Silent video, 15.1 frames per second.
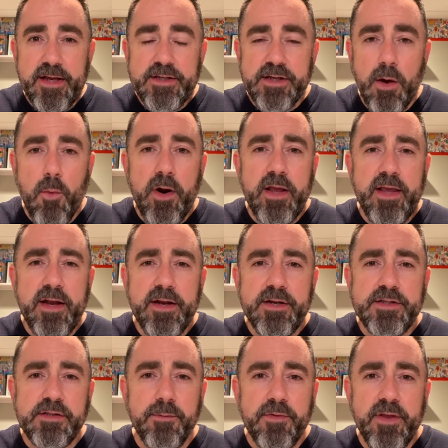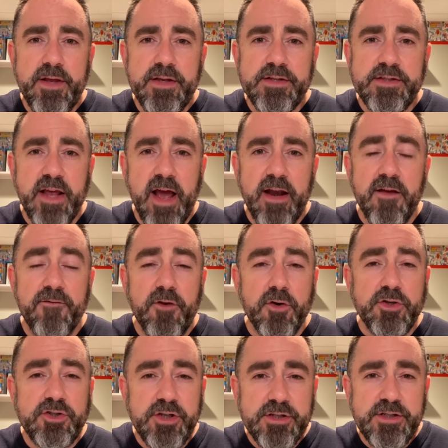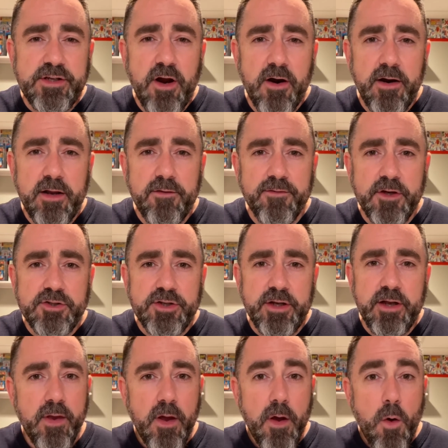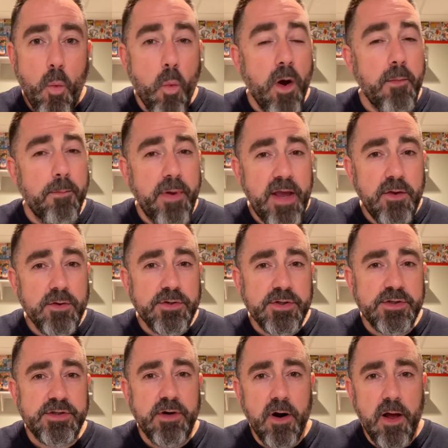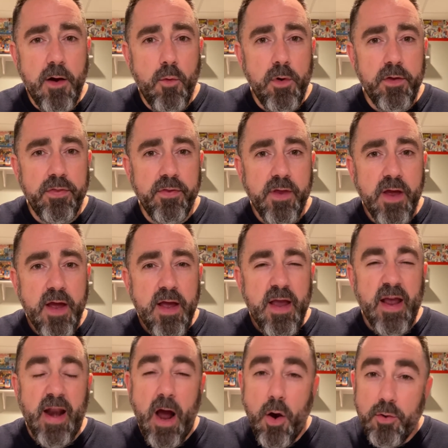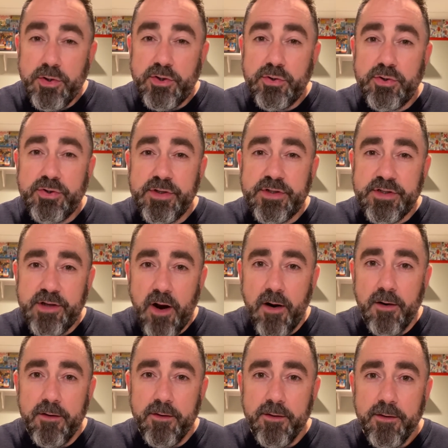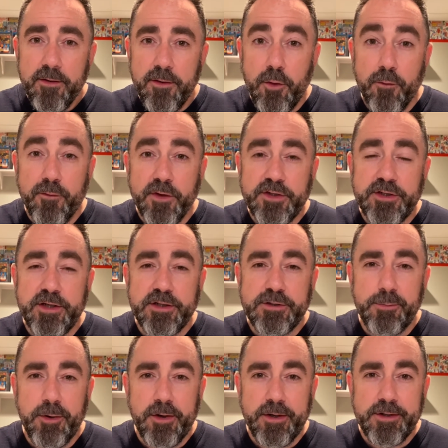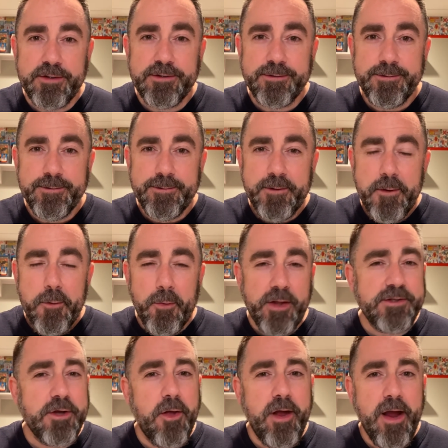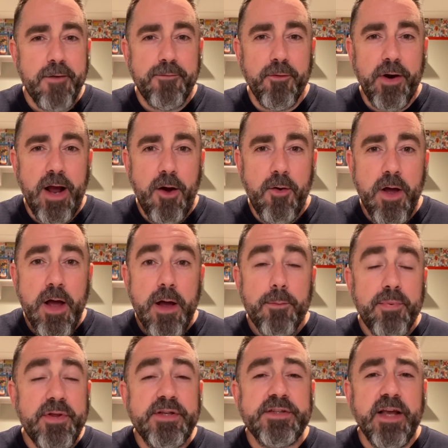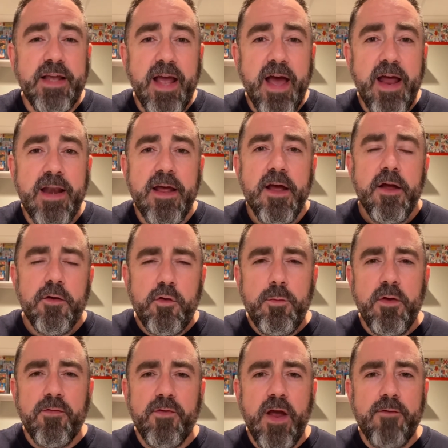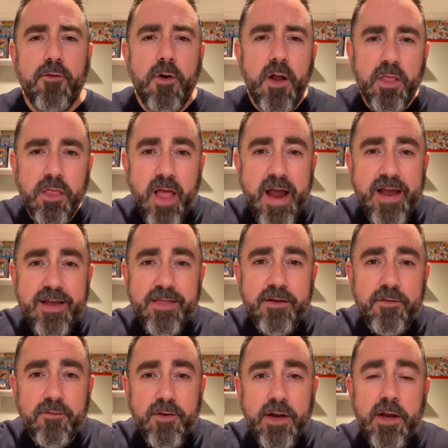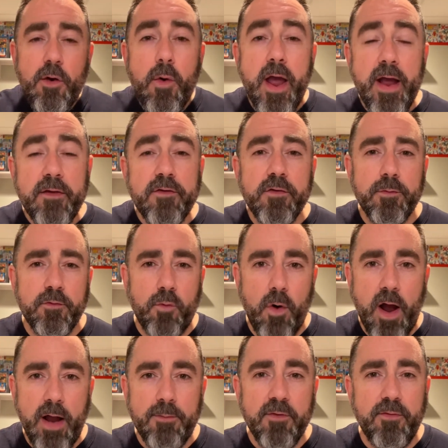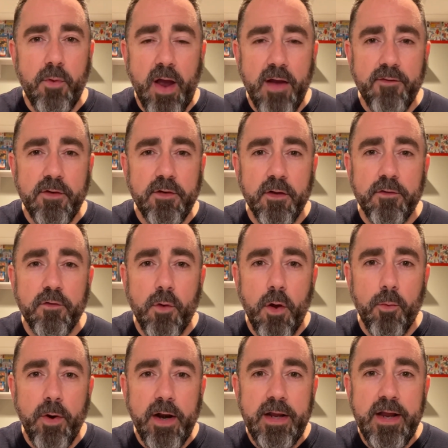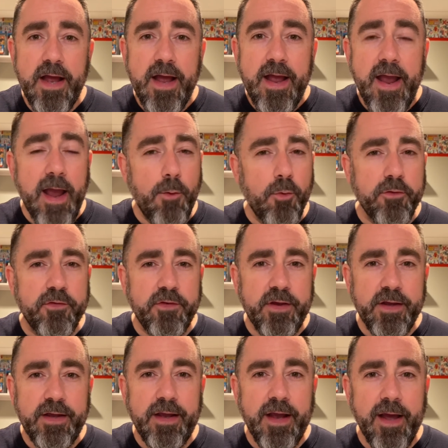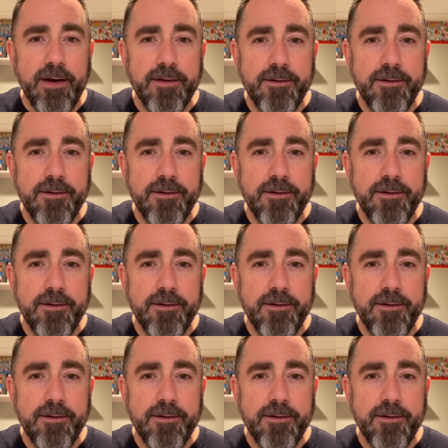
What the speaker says: I want to get into some things that if you're just starting fishing, what bait you should start out with, and how you should start your fishing experience. That's all I have for now. Please, again, do me a favor, like this video and subscribe if you haven't done so already, and we'll see you again.